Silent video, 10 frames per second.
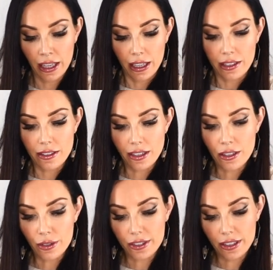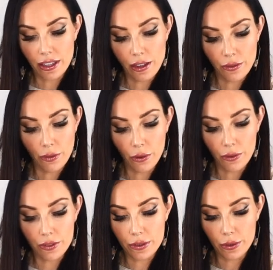because it's interesting that the four
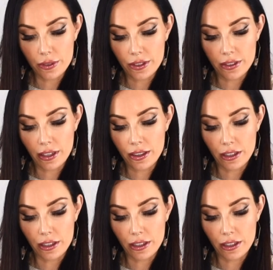of swords is in